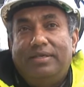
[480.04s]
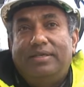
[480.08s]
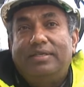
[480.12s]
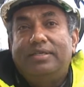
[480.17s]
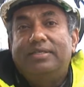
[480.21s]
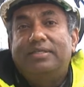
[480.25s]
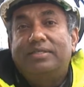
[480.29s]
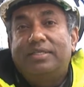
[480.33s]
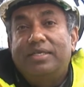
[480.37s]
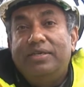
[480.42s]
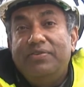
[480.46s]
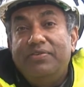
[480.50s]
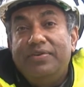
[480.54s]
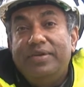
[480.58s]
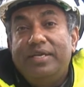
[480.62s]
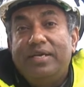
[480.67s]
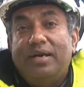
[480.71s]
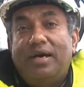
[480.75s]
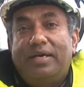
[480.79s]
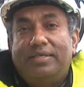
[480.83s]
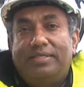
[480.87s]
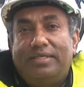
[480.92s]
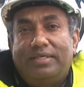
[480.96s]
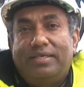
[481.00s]
It is giving
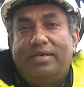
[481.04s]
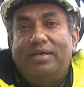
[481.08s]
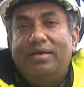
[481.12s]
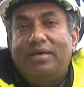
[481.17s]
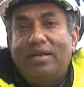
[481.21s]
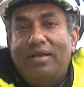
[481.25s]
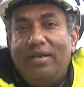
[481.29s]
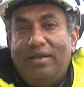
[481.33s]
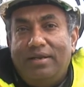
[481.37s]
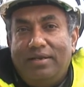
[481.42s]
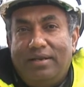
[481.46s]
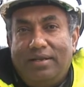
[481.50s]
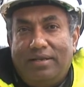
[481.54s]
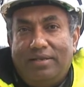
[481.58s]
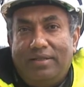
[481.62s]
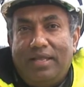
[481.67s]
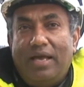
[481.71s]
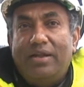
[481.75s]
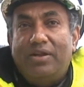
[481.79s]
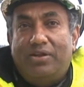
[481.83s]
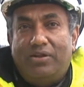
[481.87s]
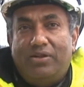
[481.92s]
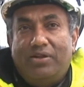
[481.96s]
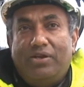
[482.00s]
us a guarantee
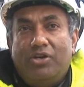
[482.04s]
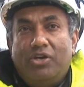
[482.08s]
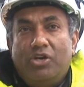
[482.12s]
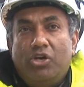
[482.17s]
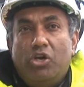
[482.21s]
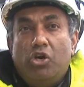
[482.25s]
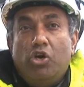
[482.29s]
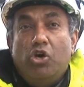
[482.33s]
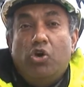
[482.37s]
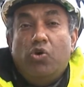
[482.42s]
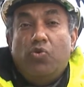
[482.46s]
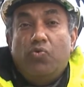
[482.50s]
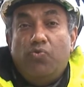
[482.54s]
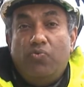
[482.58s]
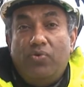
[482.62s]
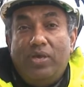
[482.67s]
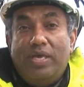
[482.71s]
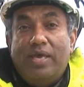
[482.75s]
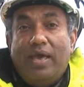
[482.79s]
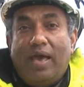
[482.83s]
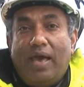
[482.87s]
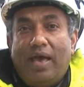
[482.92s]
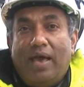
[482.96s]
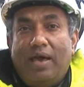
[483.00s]
that
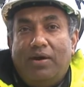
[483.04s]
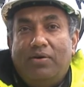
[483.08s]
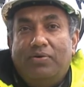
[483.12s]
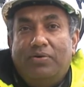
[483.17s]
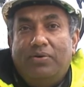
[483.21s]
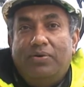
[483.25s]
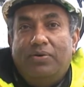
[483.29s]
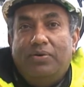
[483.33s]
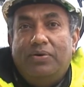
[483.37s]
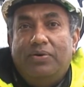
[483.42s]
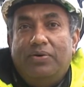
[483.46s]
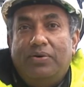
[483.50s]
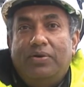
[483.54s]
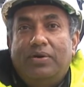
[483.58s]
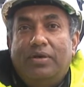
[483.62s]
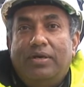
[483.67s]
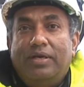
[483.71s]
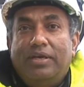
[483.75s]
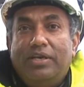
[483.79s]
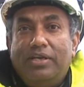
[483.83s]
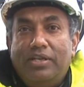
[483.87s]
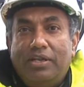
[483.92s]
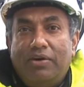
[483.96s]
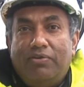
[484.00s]
we have
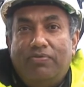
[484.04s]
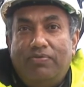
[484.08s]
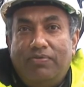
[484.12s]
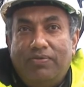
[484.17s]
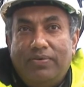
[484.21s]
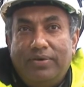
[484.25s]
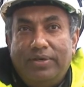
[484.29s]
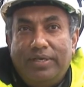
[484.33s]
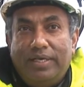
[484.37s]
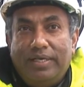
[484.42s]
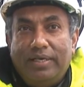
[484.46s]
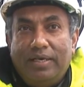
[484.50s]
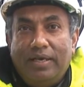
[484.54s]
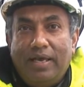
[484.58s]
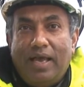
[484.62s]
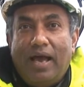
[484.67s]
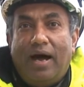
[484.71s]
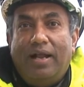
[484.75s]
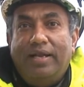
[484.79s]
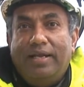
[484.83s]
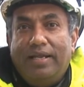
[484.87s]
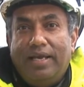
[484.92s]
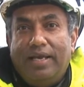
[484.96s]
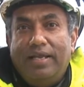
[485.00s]
enough water
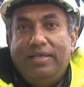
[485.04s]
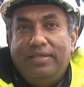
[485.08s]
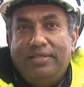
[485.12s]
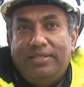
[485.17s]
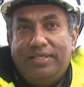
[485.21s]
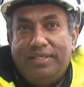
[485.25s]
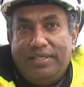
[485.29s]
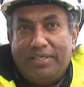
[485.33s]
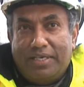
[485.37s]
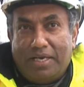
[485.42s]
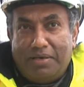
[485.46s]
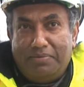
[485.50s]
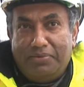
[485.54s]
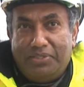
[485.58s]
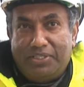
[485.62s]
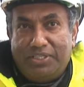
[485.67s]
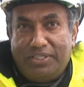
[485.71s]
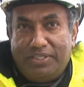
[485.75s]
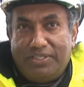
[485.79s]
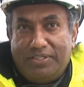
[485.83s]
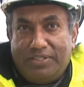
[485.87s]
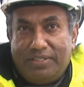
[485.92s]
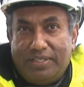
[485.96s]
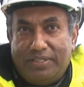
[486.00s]
under any
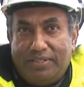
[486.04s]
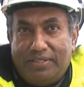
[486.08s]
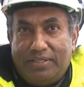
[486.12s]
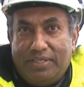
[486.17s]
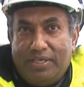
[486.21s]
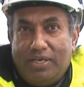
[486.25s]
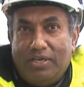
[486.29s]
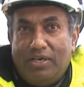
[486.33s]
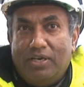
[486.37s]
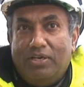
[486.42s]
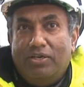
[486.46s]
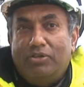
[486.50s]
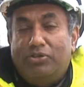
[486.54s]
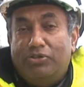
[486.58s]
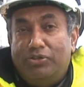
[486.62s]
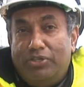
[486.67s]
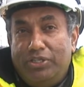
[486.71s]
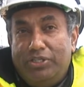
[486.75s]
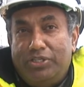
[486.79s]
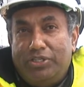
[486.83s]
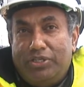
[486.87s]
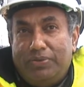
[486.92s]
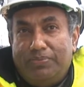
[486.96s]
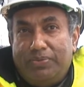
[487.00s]
circumstances to
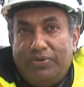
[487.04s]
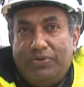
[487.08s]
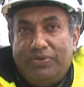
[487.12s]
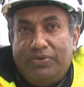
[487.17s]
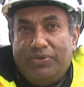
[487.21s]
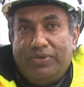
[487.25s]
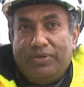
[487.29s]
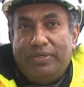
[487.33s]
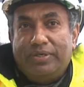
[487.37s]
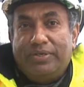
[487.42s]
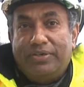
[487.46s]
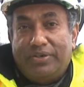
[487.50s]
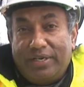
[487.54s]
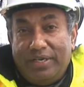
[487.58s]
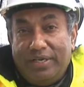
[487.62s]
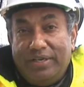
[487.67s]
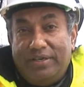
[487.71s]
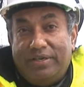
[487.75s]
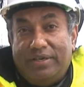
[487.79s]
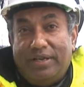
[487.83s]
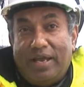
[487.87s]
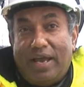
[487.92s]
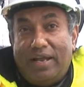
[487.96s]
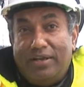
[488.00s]
distribute,
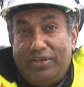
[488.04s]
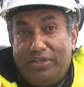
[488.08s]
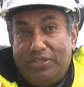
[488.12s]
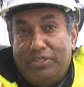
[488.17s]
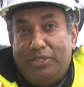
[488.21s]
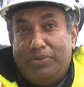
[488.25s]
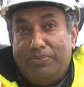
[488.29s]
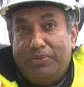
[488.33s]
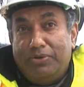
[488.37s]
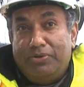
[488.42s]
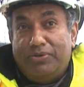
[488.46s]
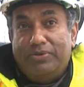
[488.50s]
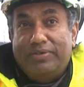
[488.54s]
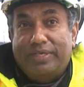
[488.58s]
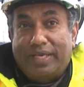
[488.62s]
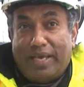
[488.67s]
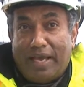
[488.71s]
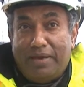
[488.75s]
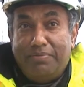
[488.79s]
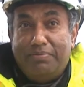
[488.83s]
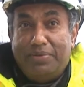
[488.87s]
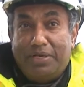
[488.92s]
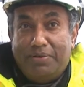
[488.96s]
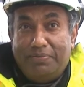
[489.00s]
treat, and distribute to the
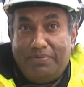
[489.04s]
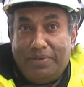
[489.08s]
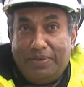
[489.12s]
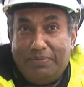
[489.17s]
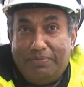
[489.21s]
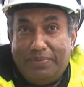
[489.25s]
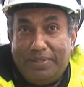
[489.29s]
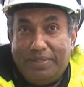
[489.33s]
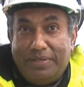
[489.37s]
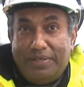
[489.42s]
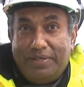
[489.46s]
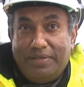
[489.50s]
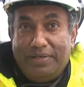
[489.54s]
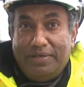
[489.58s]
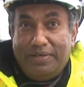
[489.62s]
Canberra people.